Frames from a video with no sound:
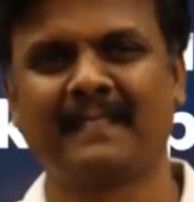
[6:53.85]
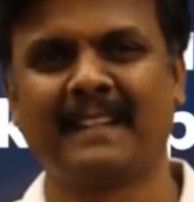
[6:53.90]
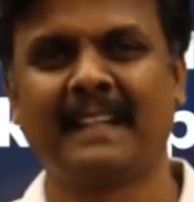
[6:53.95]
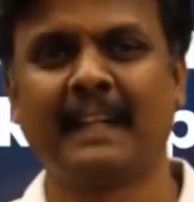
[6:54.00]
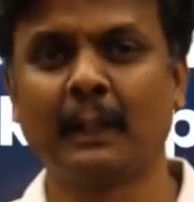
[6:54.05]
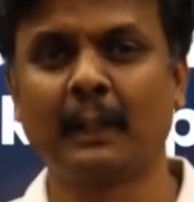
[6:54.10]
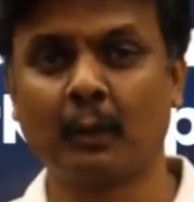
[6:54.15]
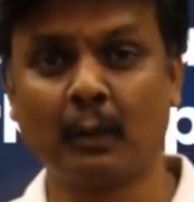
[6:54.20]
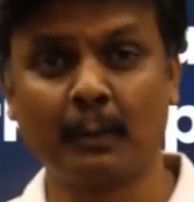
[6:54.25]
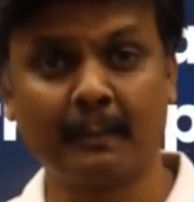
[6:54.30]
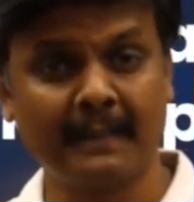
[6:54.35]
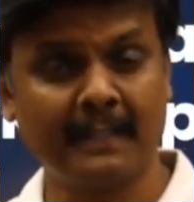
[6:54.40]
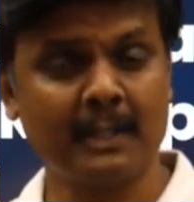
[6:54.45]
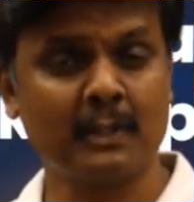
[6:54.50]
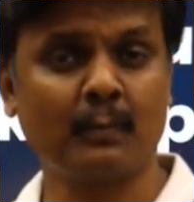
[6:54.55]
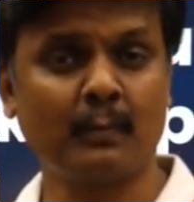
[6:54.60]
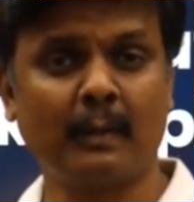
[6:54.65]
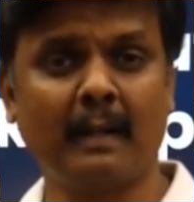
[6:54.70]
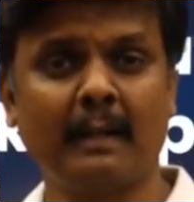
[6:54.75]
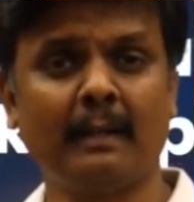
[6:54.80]
it could be
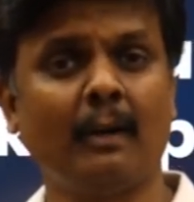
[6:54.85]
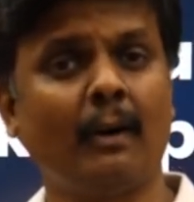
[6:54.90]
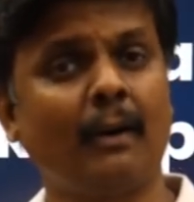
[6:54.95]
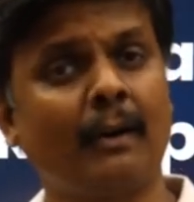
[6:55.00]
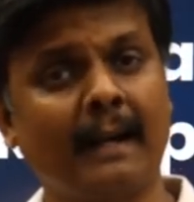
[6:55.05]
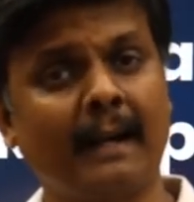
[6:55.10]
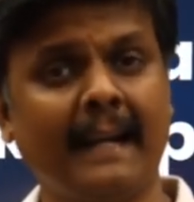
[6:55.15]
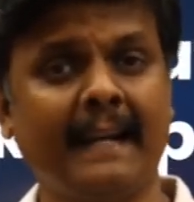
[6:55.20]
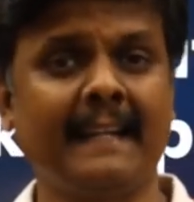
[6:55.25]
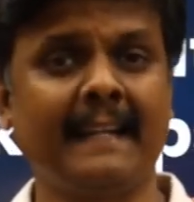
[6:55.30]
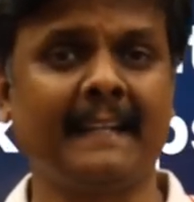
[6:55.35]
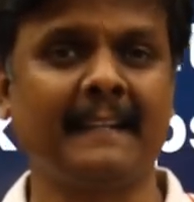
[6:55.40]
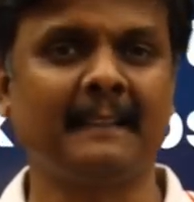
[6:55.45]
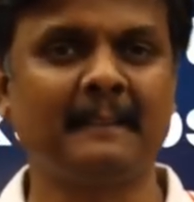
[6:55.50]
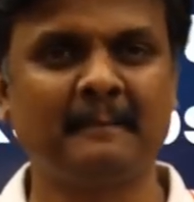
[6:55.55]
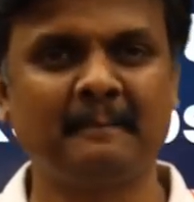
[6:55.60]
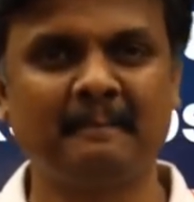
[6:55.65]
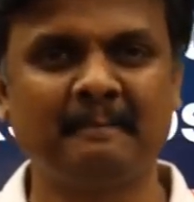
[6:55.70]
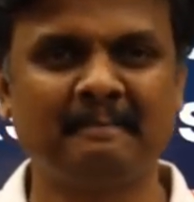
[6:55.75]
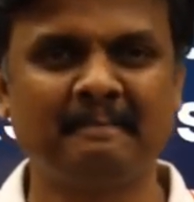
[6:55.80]
this one or any
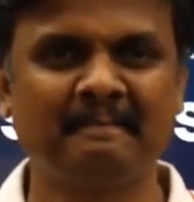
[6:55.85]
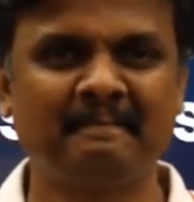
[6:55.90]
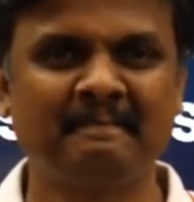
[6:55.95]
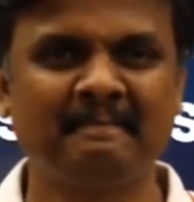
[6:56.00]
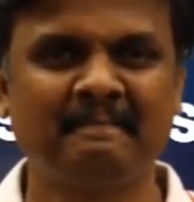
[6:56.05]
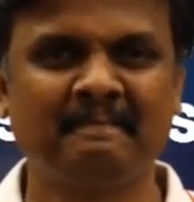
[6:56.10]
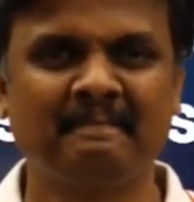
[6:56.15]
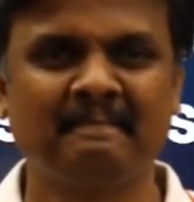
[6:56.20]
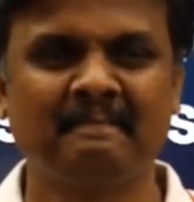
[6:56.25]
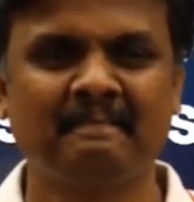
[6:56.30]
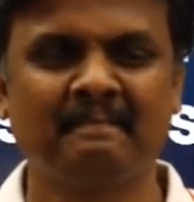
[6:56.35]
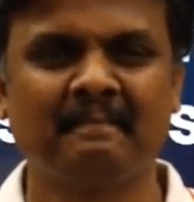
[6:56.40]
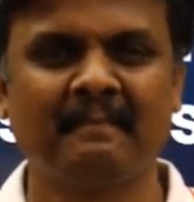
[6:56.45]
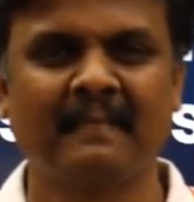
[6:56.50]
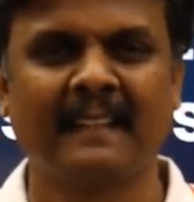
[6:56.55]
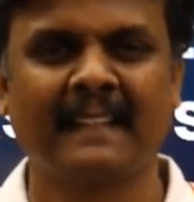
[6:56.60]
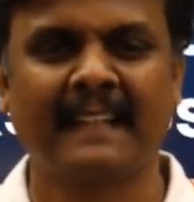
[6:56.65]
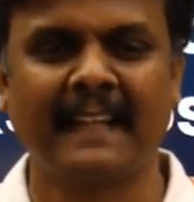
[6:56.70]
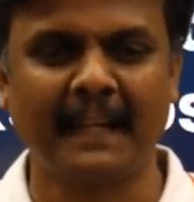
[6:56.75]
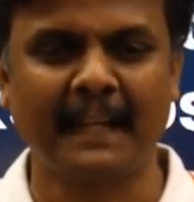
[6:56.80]

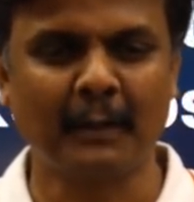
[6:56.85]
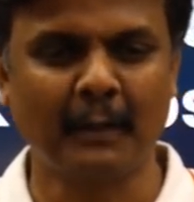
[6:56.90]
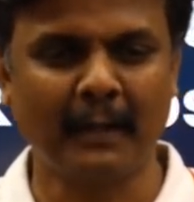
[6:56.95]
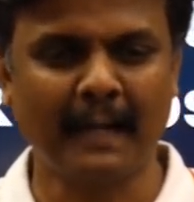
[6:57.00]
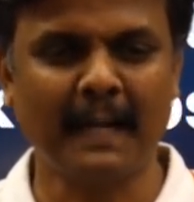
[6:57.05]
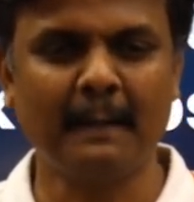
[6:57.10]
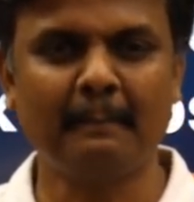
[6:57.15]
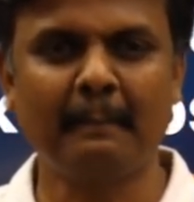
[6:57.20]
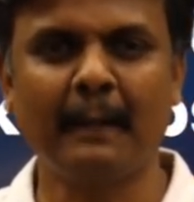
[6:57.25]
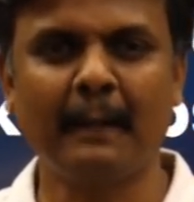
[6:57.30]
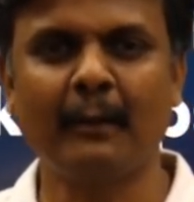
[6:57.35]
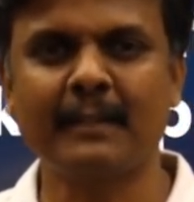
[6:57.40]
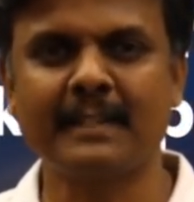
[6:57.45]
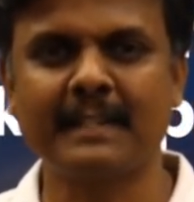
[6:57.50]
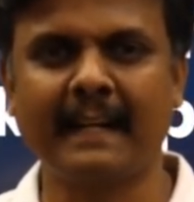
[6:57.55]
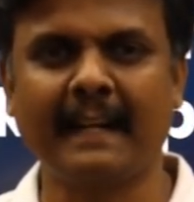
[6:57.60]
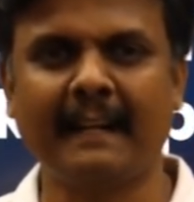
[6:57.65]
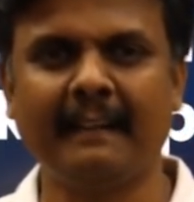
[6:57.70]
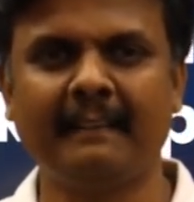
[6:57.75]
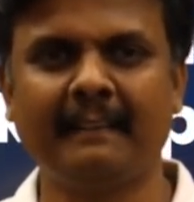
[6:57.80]
can you again ping on
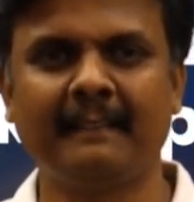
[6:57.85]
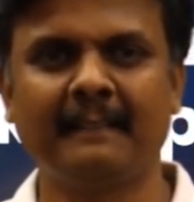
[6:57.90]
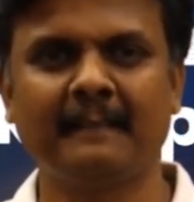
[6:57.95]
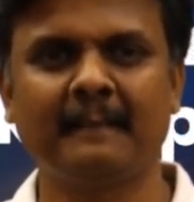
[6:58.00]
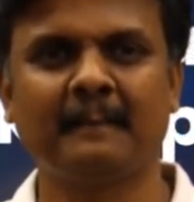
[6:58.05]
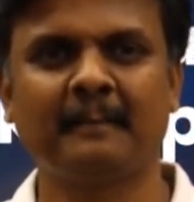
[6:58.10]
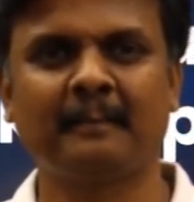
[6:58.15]
chat